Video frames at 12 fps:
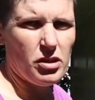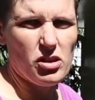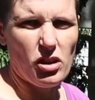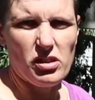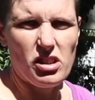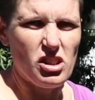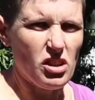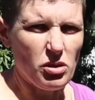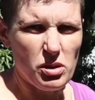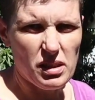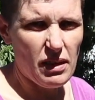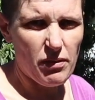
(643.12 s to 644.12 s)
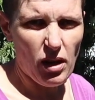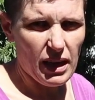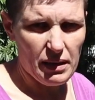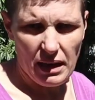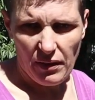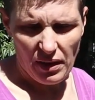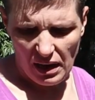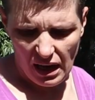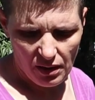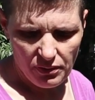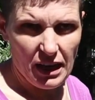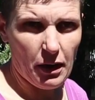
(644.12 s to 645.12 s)
the sausages I'll just give like another
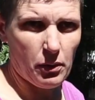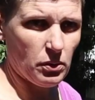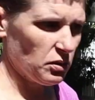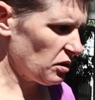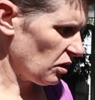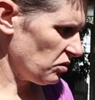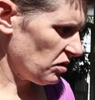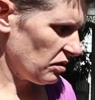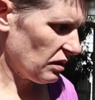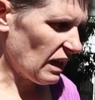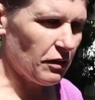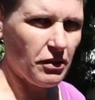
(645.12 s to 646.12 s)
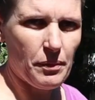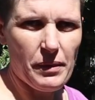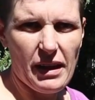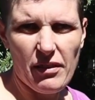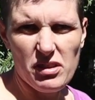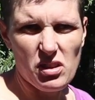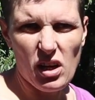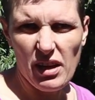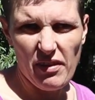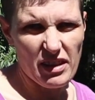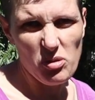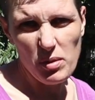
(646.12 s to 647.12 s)
half an hour or so to colour up that other side,
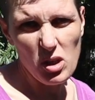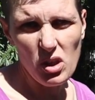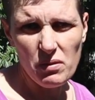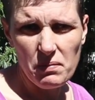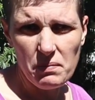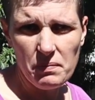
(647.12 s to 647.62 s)
and they should be good.